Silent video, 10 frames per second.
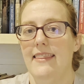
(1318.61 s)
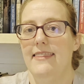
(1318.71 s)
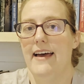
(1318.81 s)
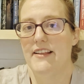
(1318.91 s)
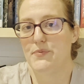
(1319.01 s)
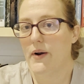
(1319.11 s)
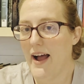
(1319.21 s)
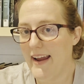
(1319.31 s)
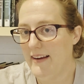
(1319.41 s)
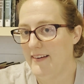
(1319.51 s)
that's what
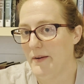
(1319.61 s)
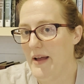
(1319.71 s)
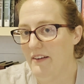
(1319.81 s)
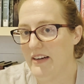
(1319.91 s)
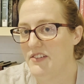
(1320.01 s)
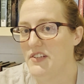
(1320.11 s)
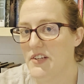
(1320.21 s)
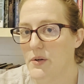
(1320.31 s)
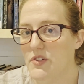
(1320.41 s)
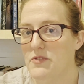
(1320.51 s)
I ended up having to
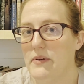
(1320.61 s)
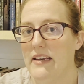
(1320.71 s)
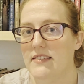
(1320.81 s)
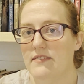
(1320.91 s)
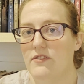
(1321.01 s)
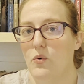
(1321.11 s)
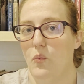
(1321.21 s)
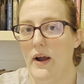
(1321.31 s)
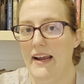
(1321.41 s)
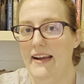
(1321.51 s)
do just because of the
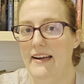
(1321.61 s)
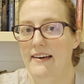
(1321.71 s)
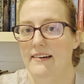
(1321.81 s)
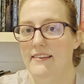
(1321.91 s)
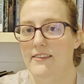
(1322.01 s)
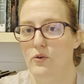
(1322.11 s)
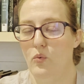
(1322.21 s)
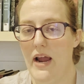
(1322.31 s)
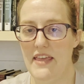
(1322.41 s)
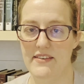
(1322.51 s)
way
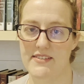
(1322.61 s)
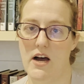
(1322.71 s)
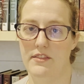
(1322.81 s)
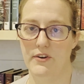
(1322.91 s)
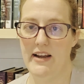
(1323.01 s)
this author